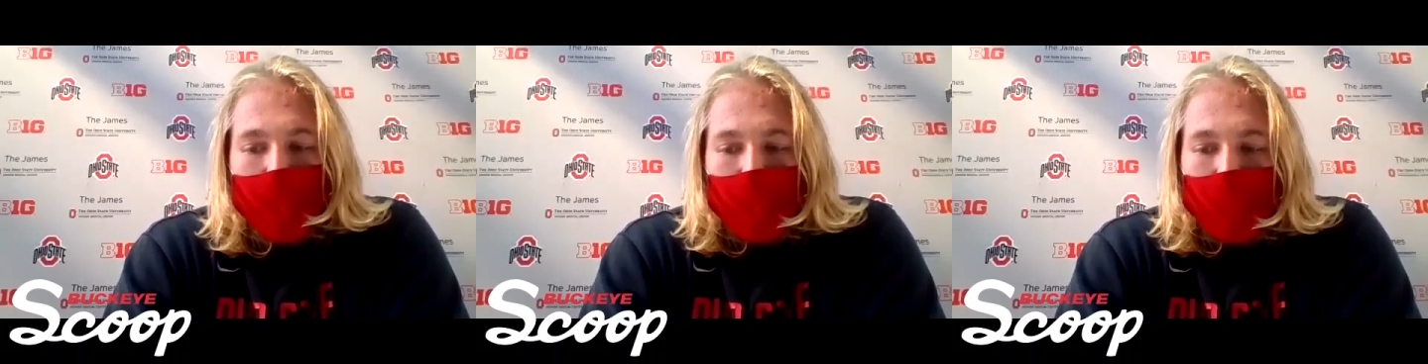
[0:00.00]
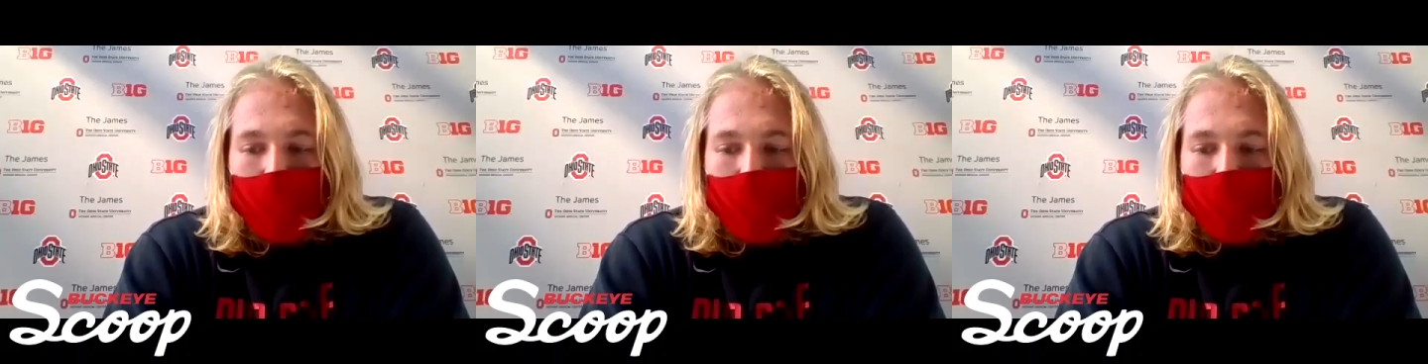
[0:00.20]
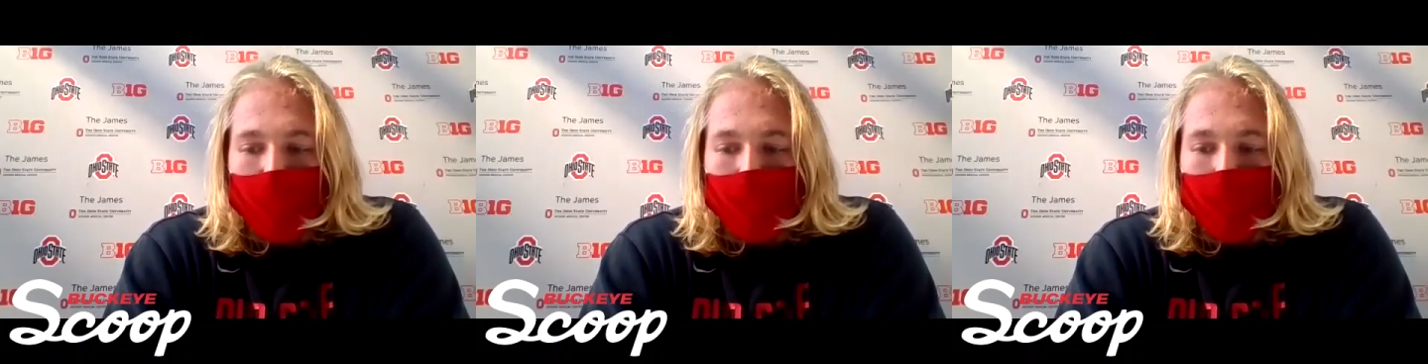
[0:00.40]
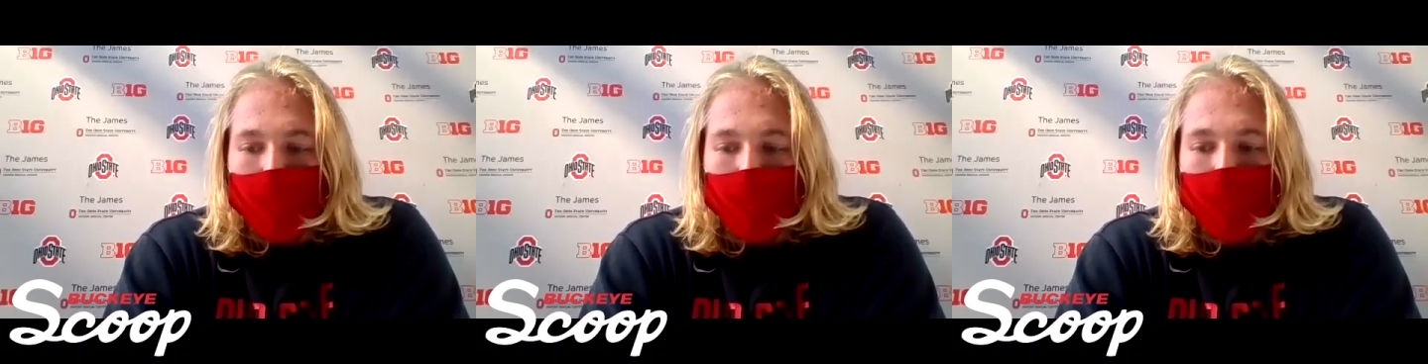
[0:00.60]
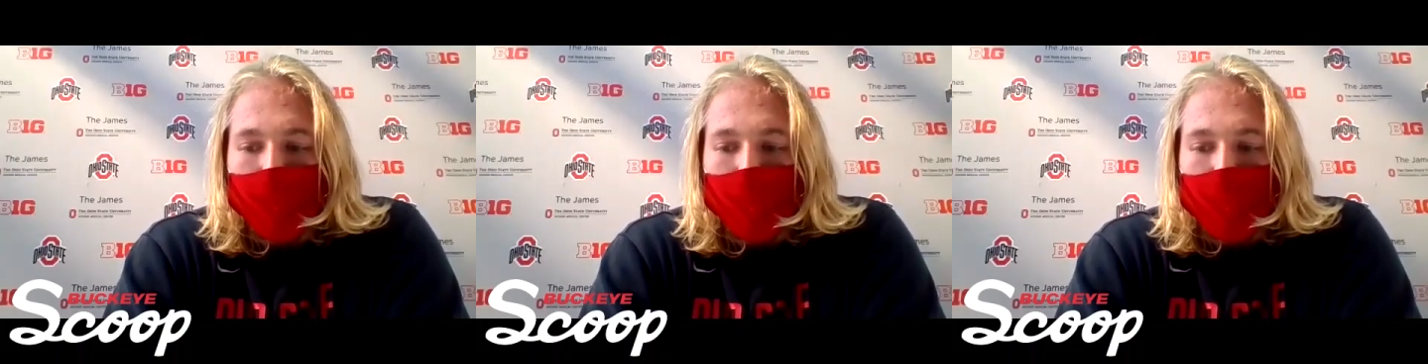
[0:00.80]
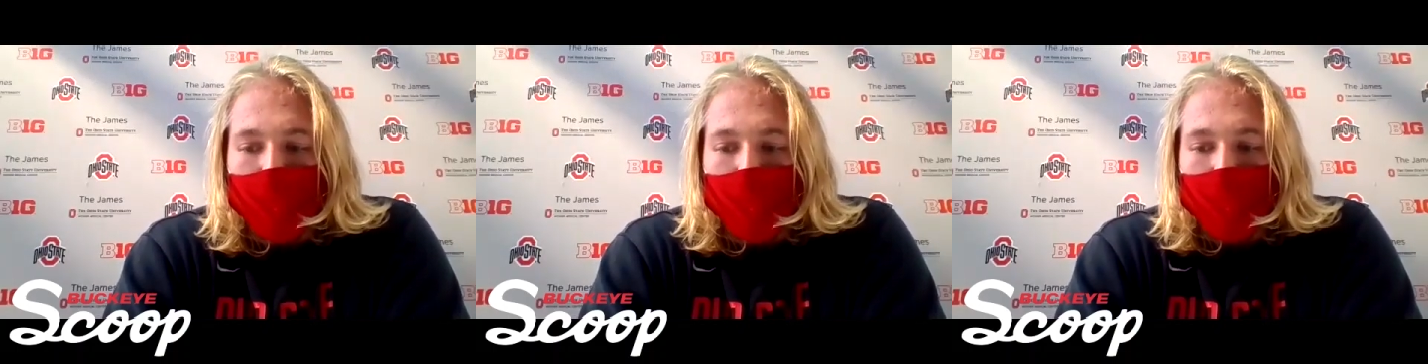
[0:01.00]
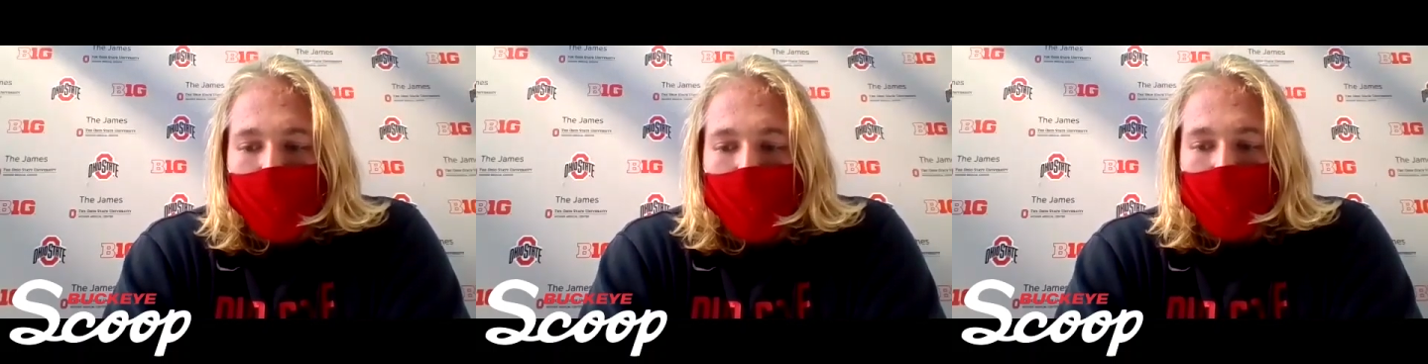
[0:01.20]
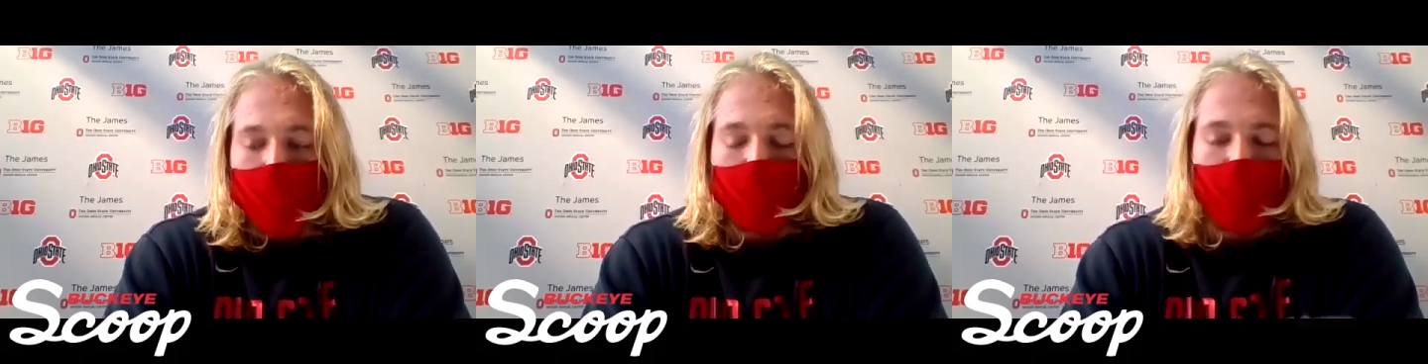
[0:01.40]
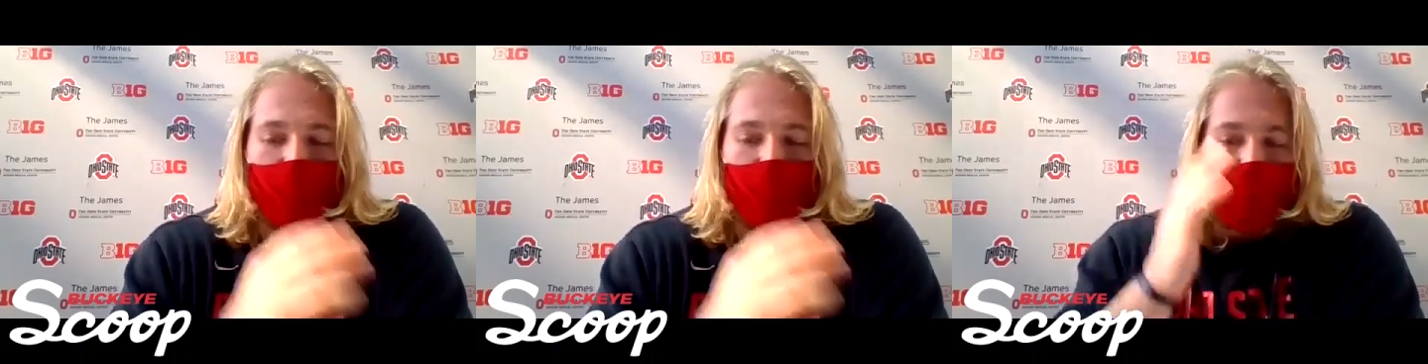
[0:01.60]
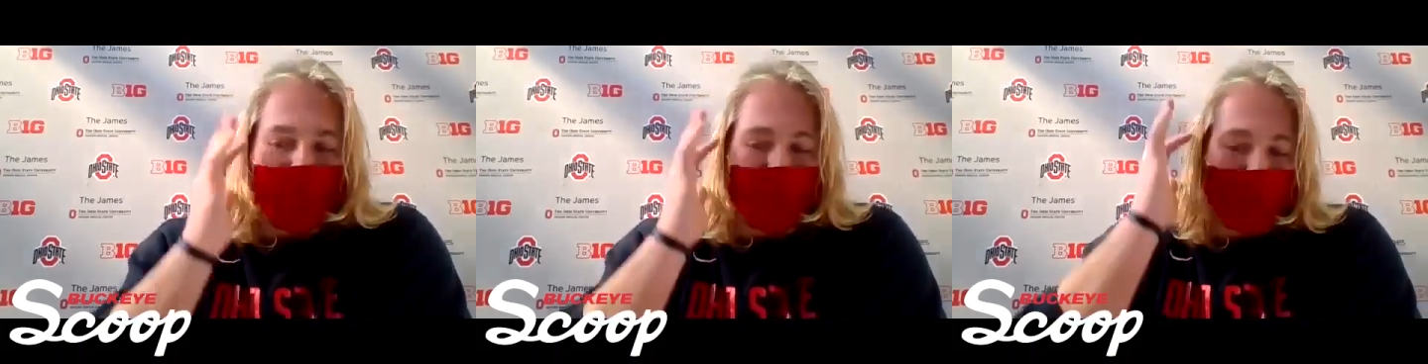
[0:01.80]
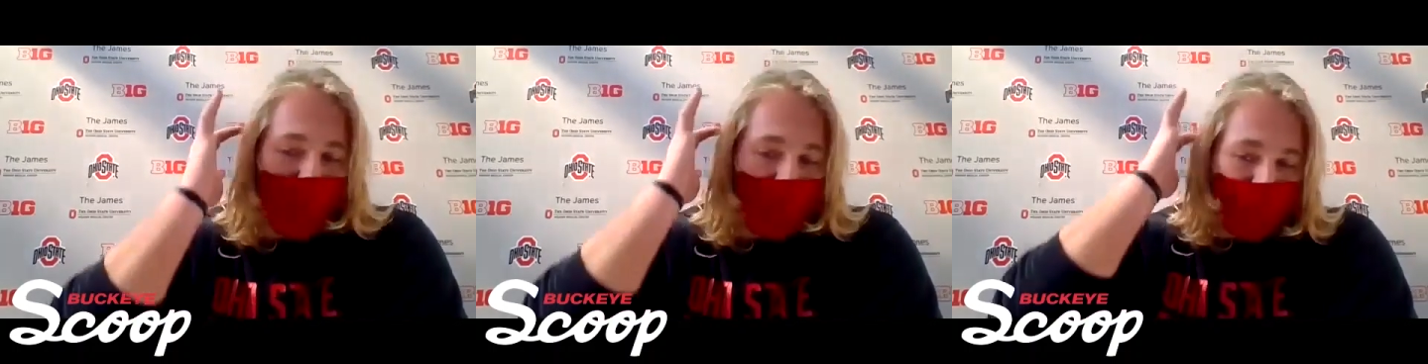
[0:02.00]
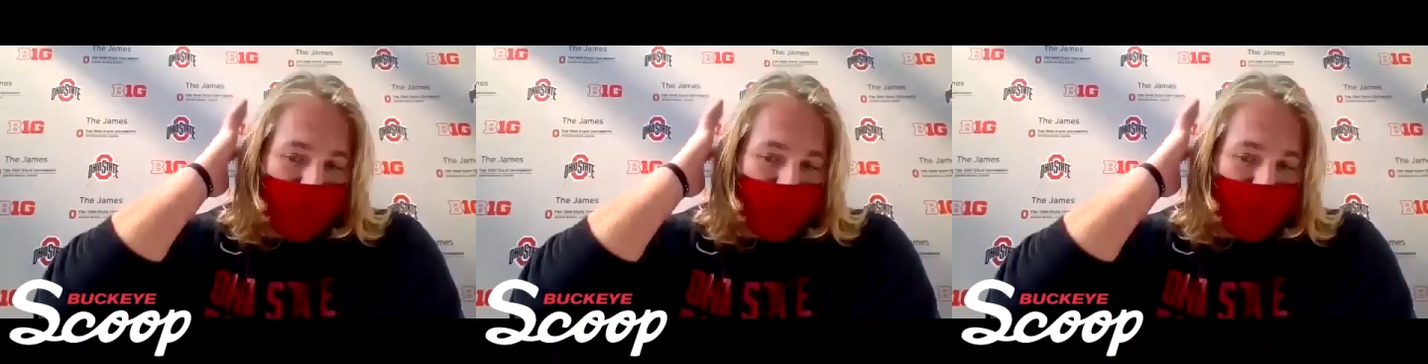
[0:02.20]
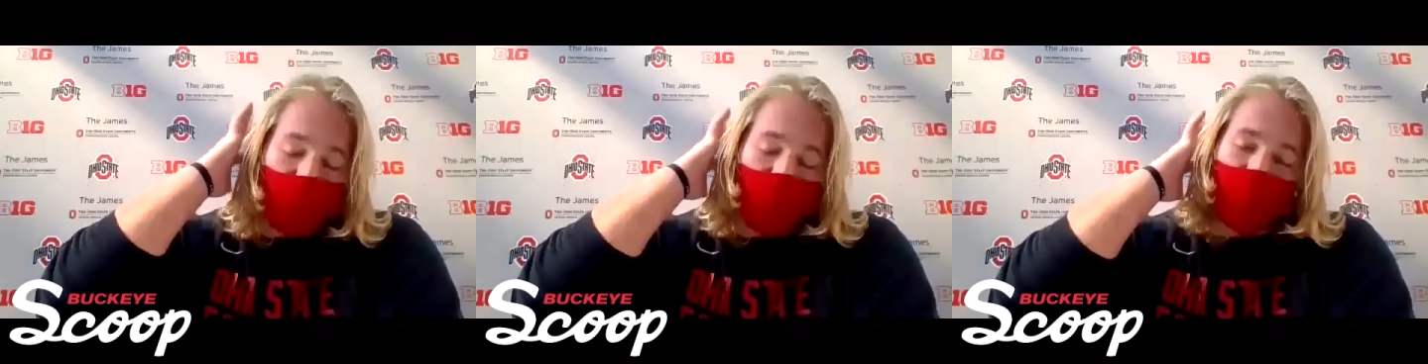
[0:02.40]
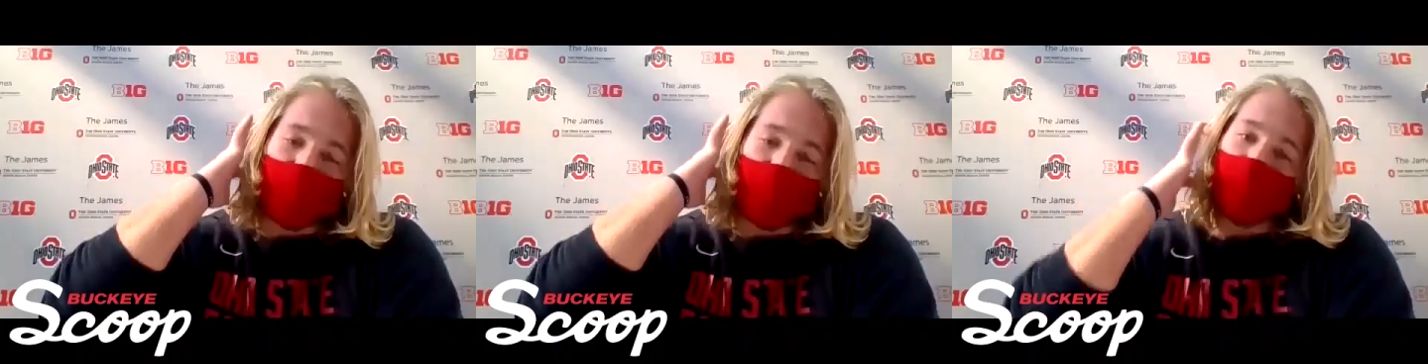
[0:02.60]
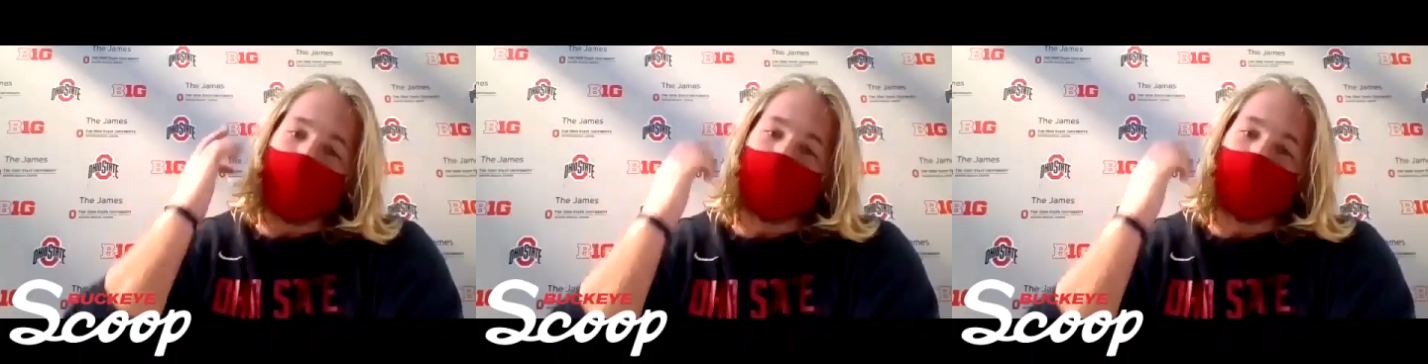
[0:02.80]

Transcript: um, playing against Penn State,